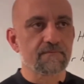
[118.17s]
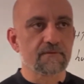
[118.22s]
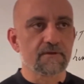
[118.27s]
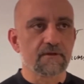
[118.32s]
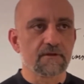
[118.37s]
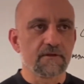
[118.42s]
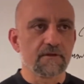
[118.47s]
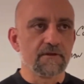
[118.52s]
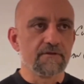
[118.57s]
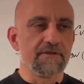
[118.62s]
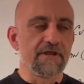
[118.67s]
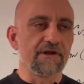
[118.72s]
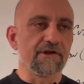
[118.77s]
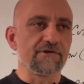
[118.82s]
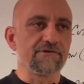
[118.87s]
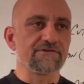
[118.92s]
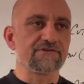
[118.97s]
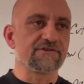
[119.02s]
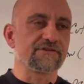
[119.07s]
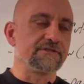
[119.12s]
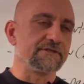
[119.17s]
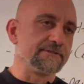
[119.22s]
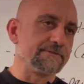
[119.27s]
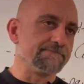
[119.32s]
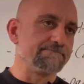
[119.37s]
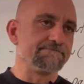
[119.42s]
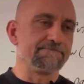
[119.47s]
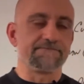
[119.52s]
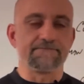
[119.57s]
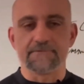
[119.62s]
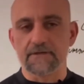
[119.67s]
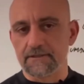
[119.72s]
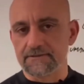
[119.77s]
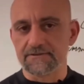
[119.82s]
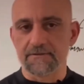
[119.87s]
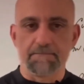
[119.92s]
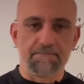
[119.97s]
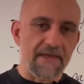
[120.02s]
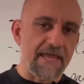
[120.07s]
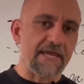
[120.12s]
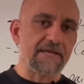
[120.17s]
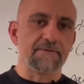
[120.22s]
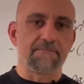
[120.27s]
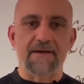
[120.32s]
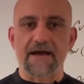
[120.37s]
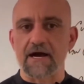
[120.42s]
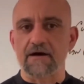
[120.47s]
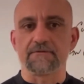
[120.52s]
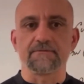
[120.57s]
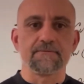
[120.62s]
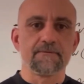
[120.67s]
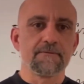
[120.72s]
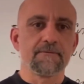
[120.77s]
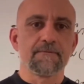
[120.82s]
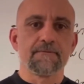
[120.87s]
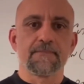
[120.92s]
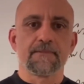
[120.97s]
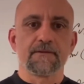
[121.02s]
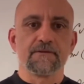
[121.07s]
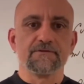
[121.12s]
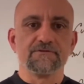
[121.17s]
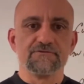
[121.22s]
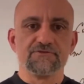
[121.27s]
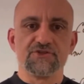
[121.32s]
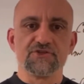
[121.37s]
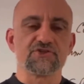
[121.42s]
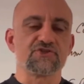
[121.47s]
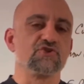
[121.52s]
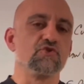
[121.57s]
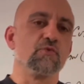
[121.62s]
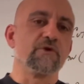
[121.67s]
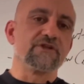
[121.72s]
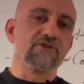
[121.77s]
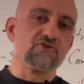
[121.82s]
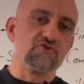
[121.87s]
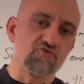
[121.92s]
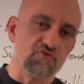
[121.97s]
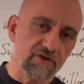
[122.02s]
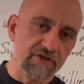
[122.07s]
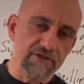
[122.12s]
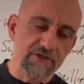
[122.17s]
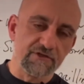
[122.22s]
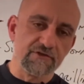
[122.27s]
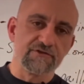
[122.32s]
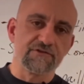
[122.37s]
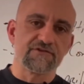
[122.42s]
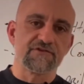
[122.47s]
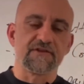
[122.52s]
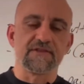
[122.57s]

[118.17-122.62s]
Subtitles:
there's a debate about just doing drills and then